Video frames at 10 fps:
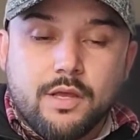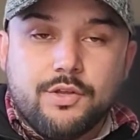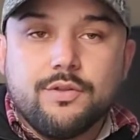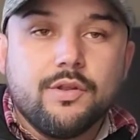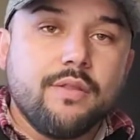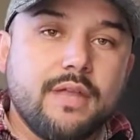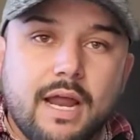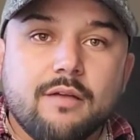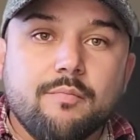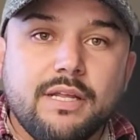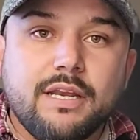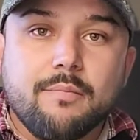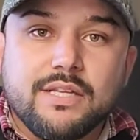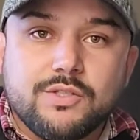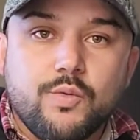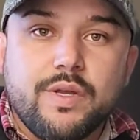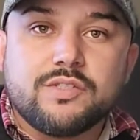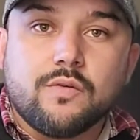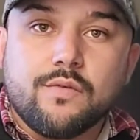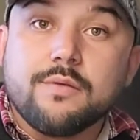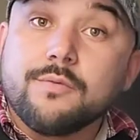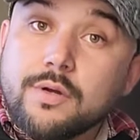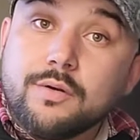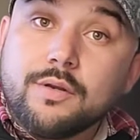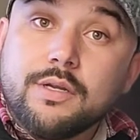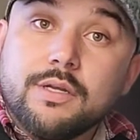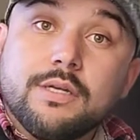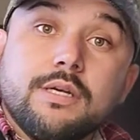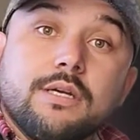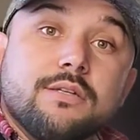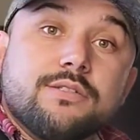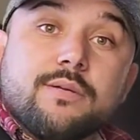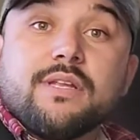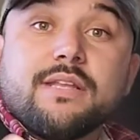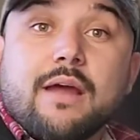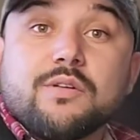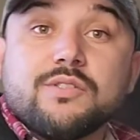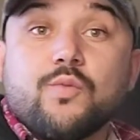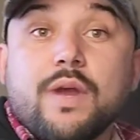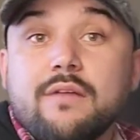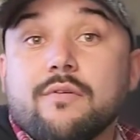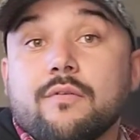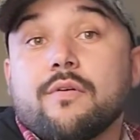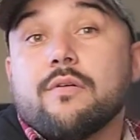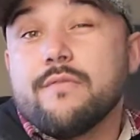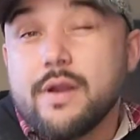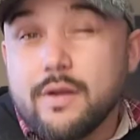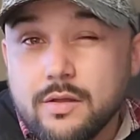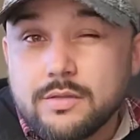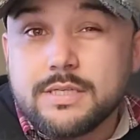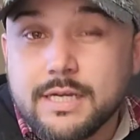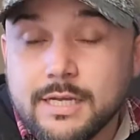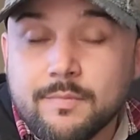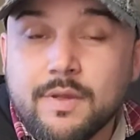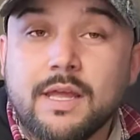you know that I completed my 2 weeks over the road, something that I was waiting for a very long time,